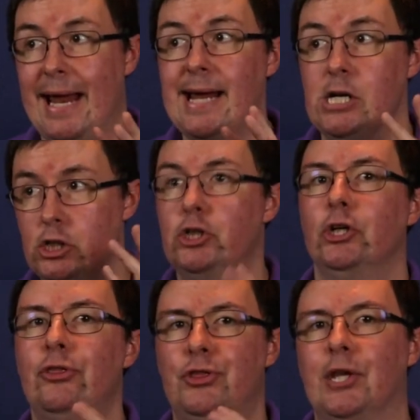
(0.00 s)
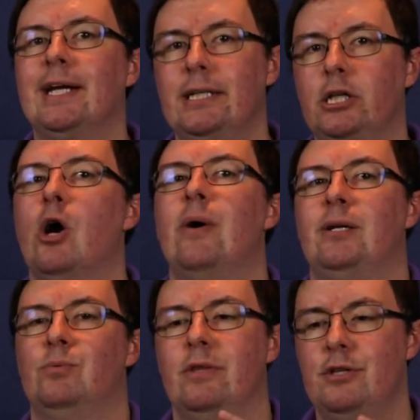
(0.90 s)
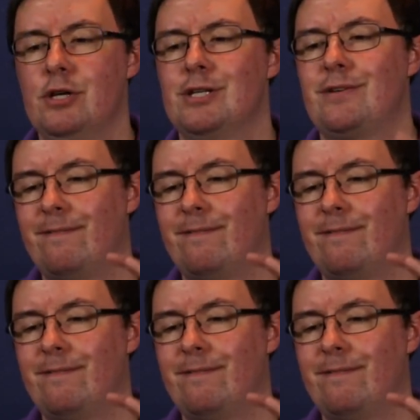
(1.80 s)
a good thing going with just